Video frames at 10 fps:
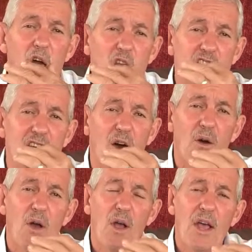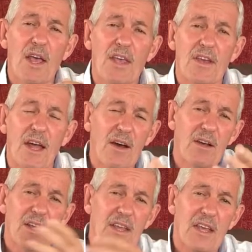And so, you
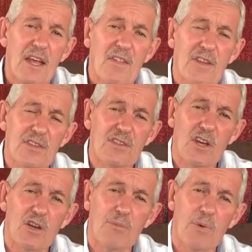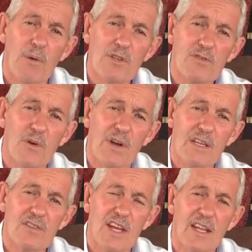know, this is a good promise for
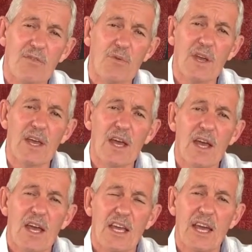us that if we